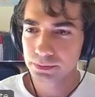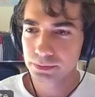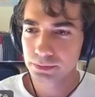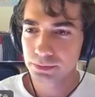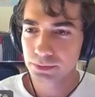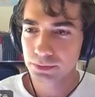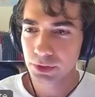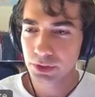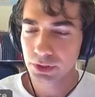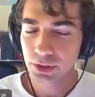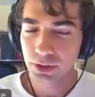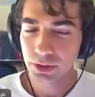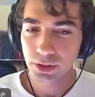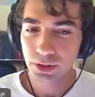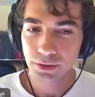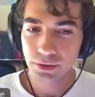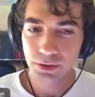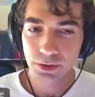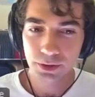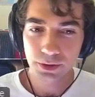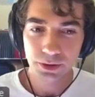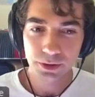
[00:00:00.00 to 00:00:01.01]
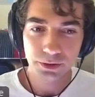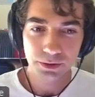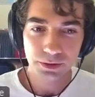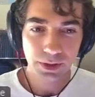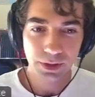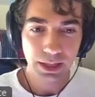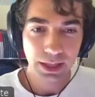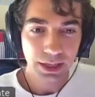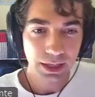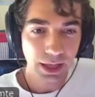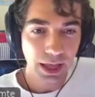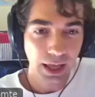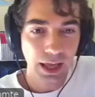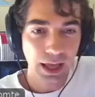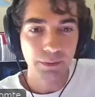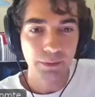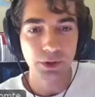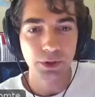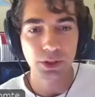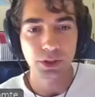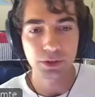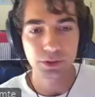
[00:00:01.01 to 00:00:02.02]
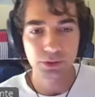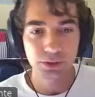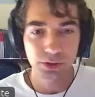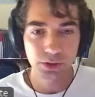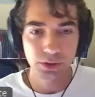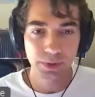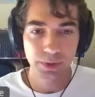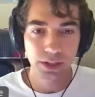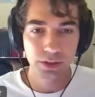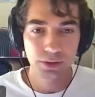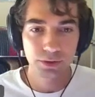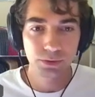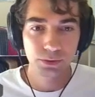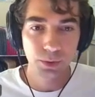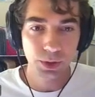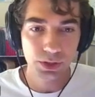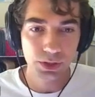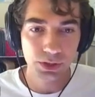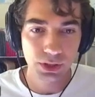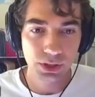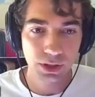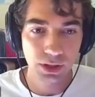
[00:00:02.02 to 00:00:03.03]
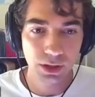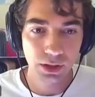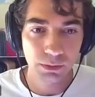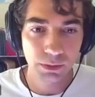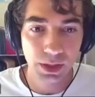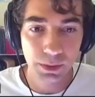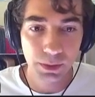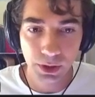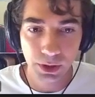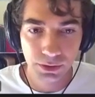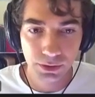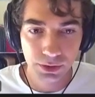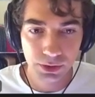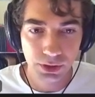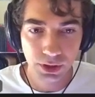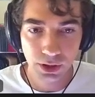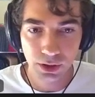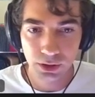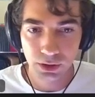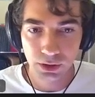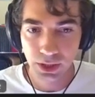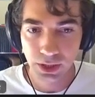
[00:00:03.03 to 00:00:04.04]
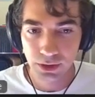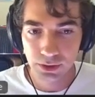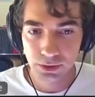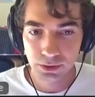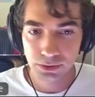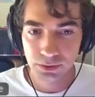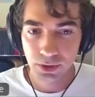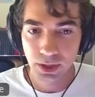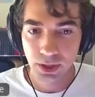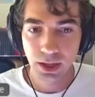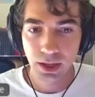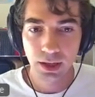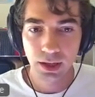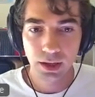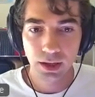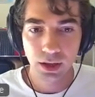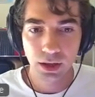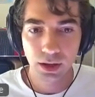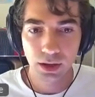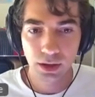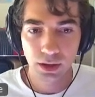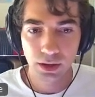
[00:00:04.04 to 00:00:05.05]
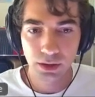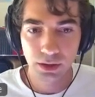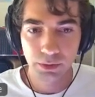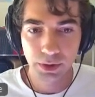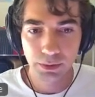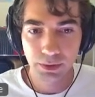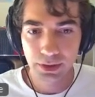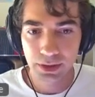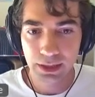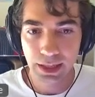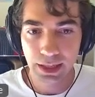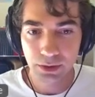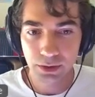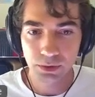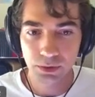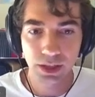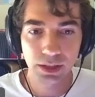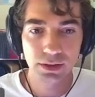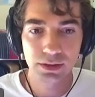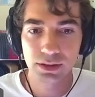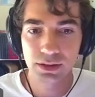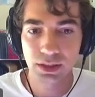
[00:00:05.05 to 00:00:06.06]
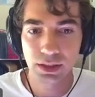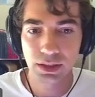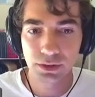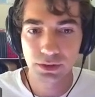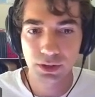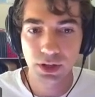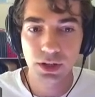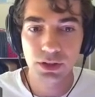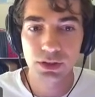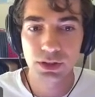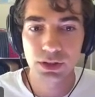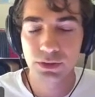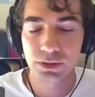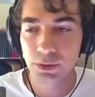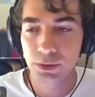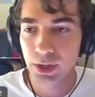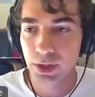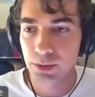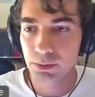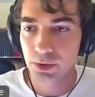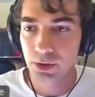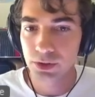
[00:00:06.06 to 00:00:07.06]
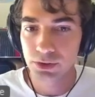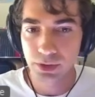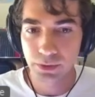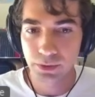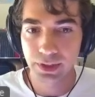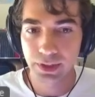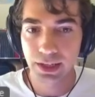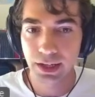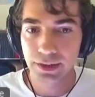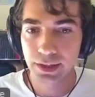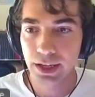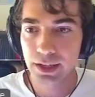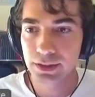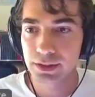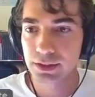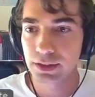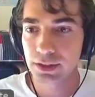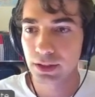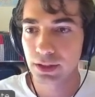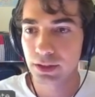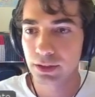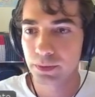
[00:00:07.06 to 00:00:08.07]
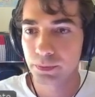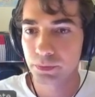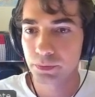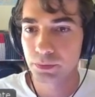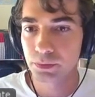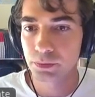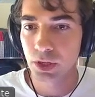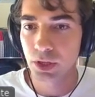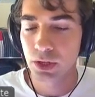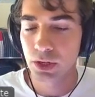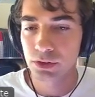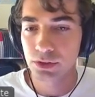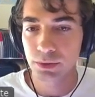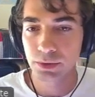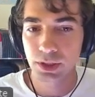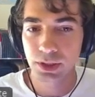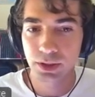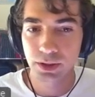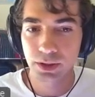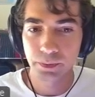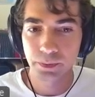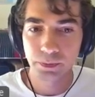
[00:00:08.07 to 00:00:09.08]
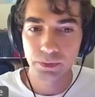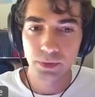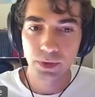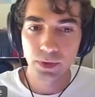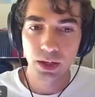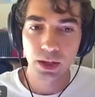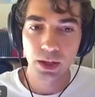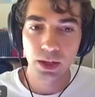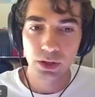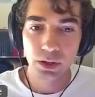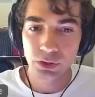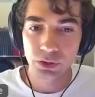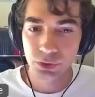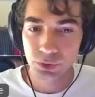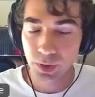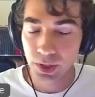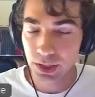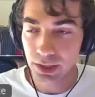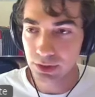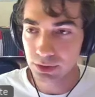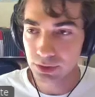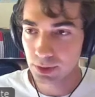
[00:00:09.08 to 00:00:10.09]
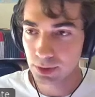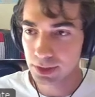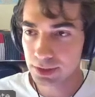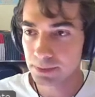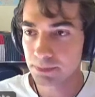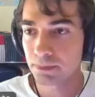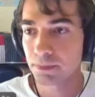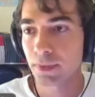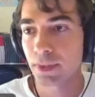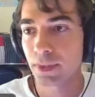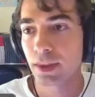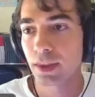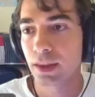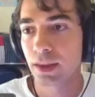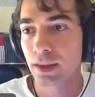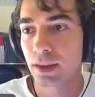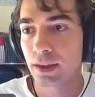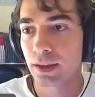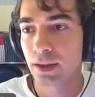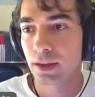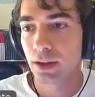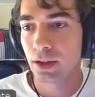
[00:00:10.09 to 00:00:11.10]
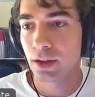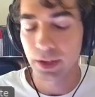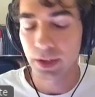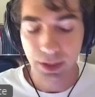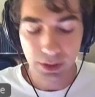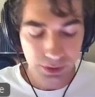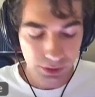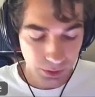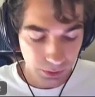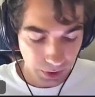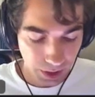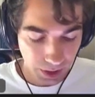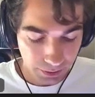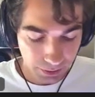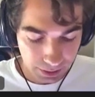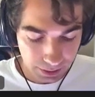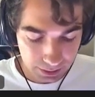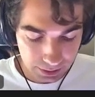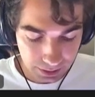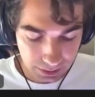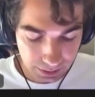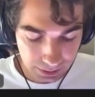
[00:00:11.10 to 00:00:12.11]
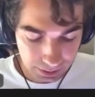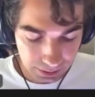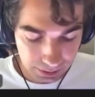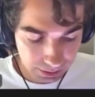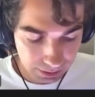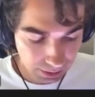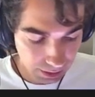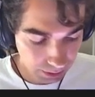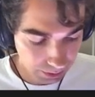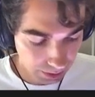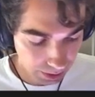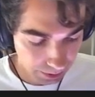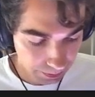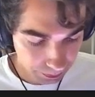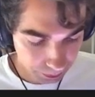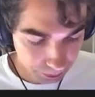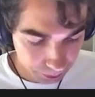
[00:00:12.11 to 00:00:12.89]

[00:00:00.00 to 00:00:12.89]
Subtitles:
So if you I'm going to assume that you've watched the main part of the talk, or that you've maybe read the introduction of the paper or something like that. So I'm going to go straight into it. Okay, so we have this lemma.